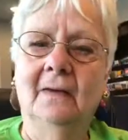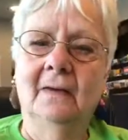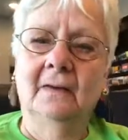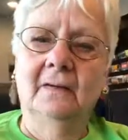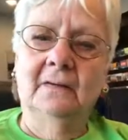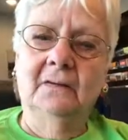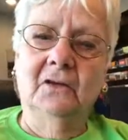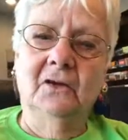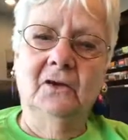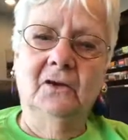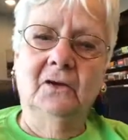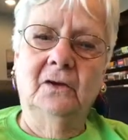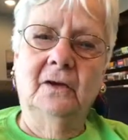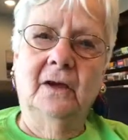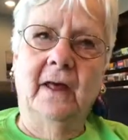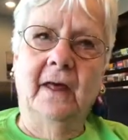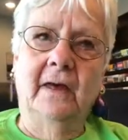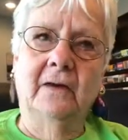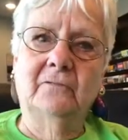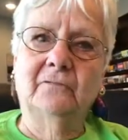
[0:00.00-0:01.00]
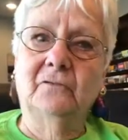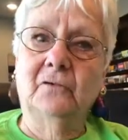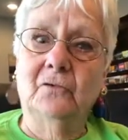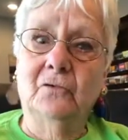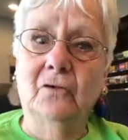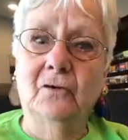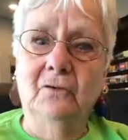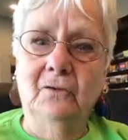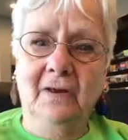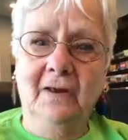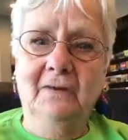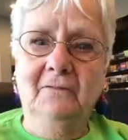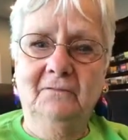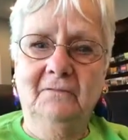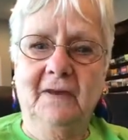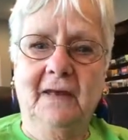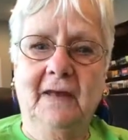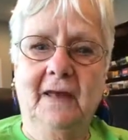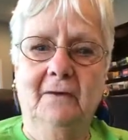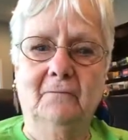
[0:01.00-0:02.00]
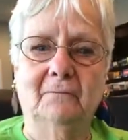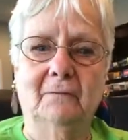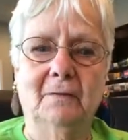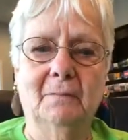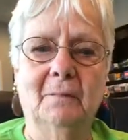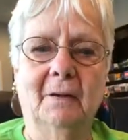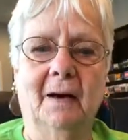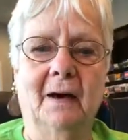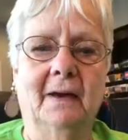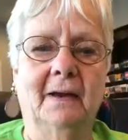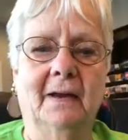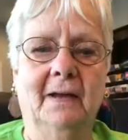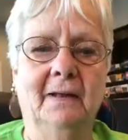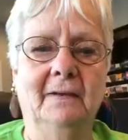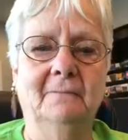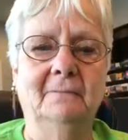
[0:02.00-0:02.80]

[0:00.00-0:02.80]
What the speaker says: Good afternoon, evening, everybody.